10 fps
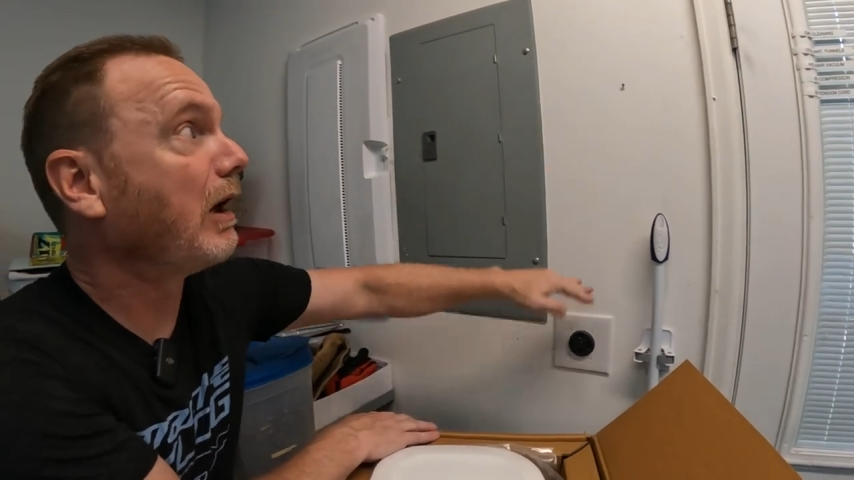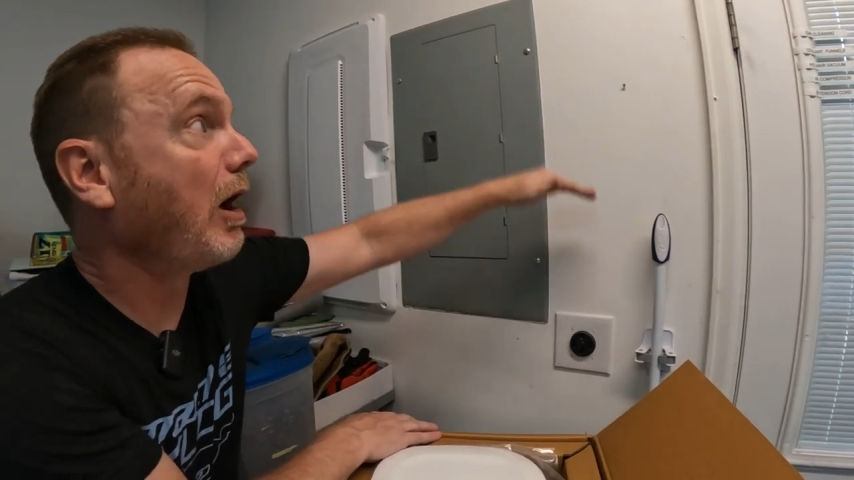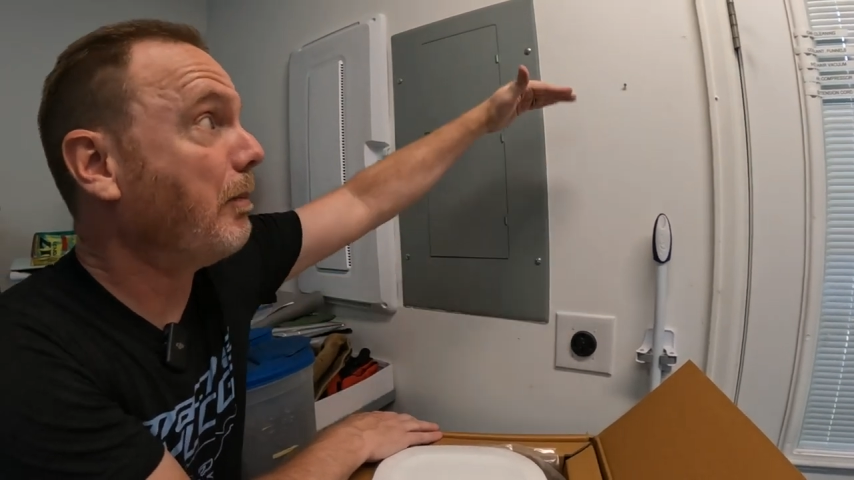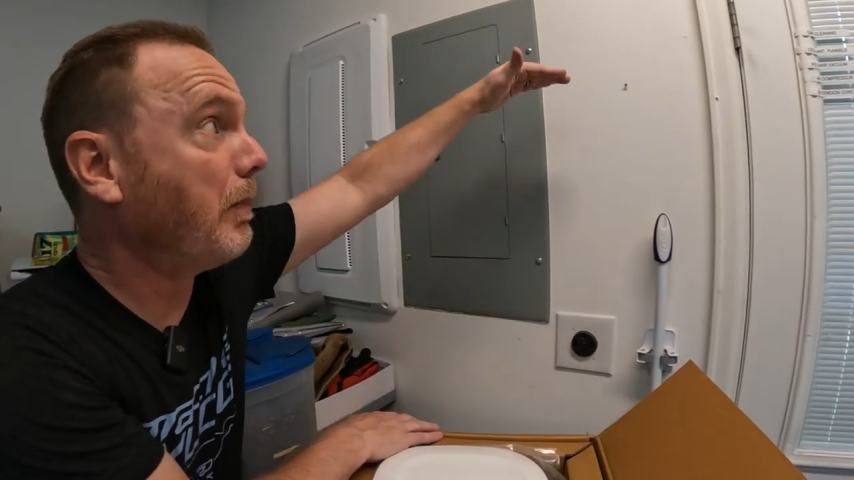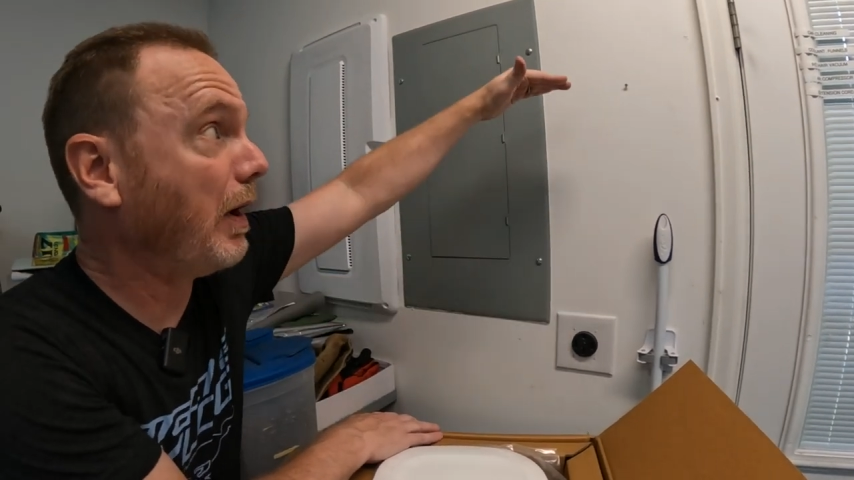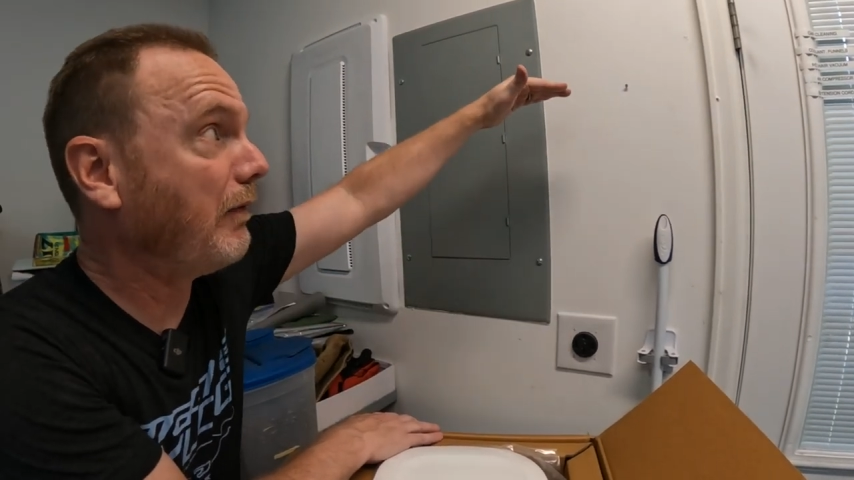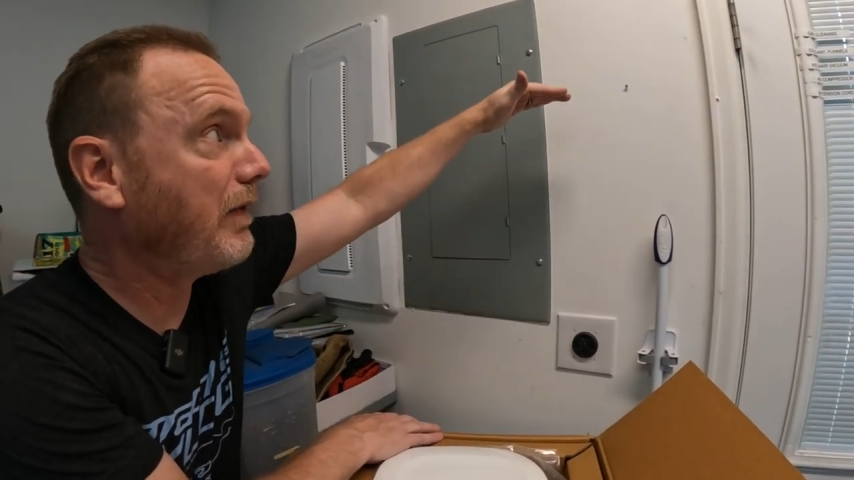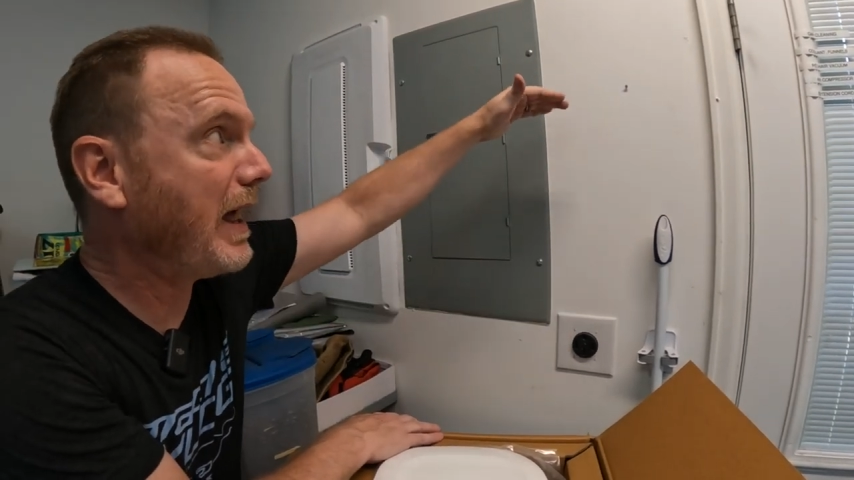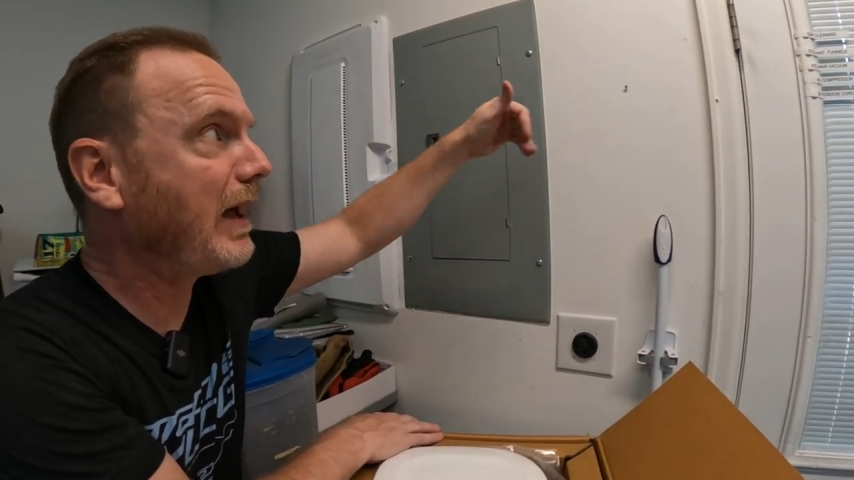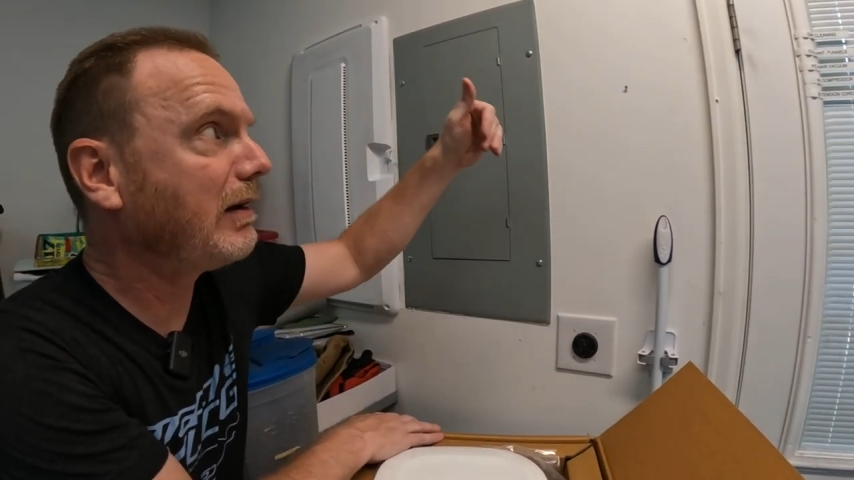
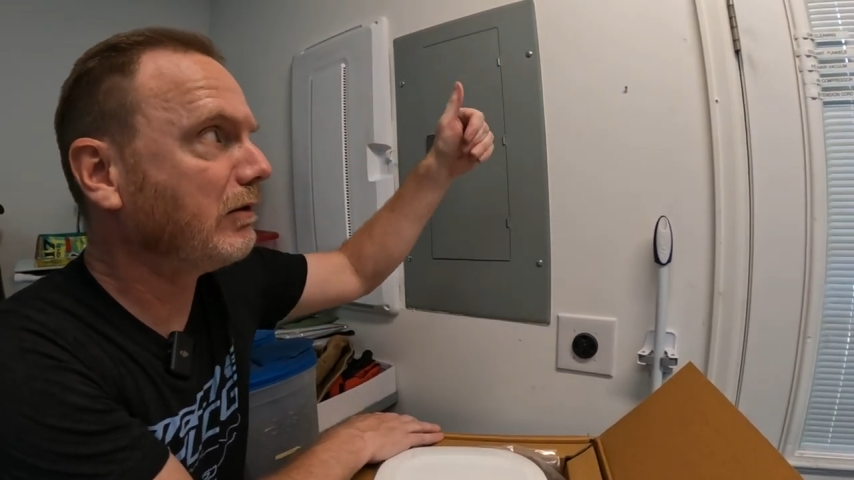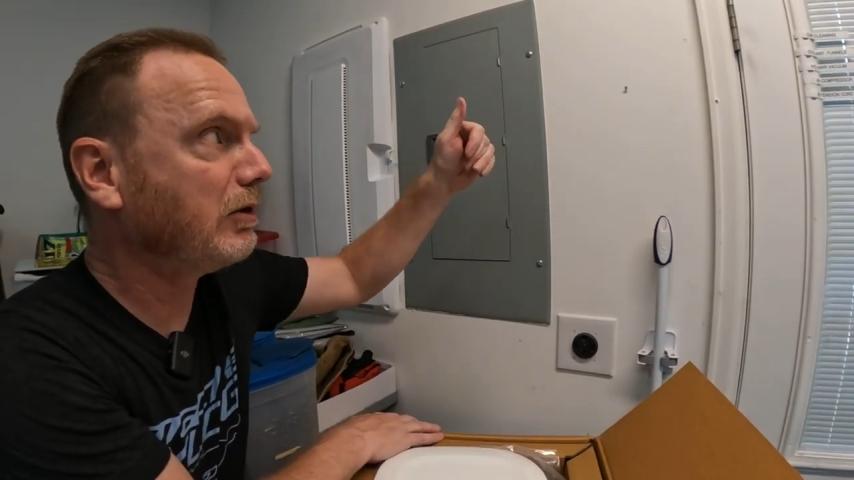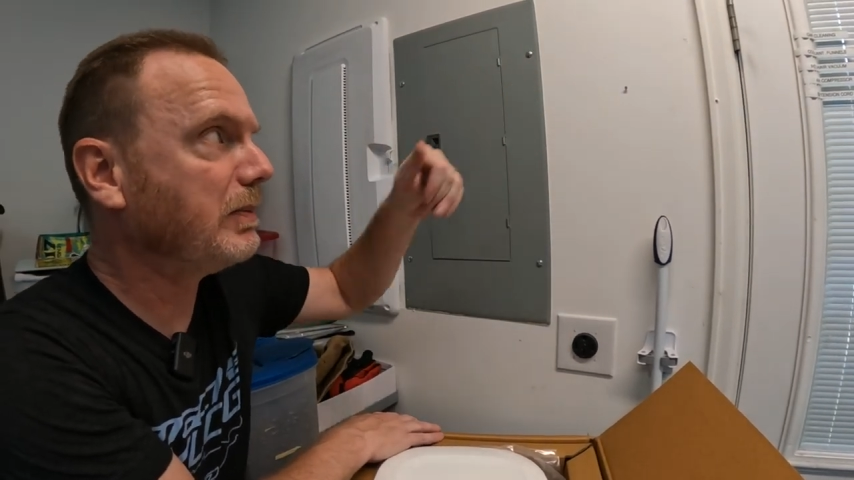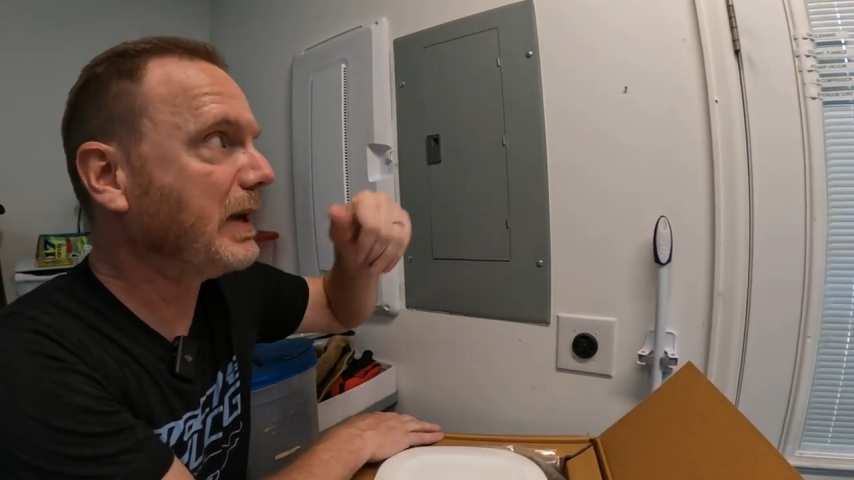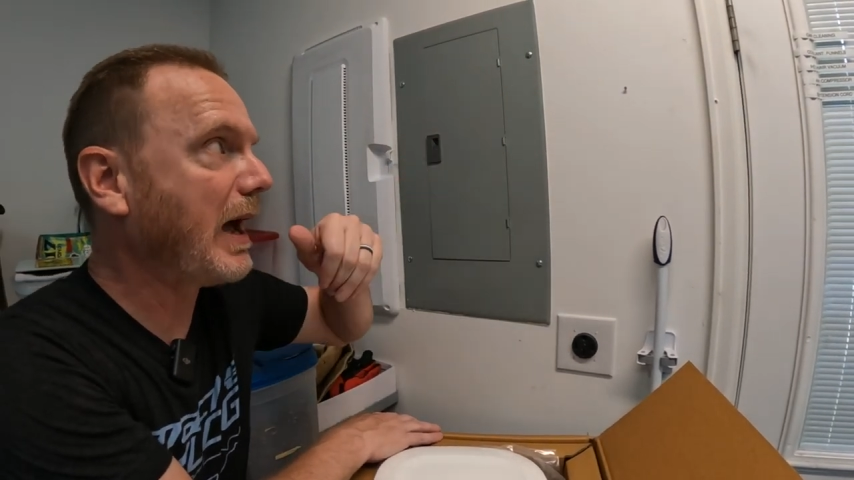above that, a little bit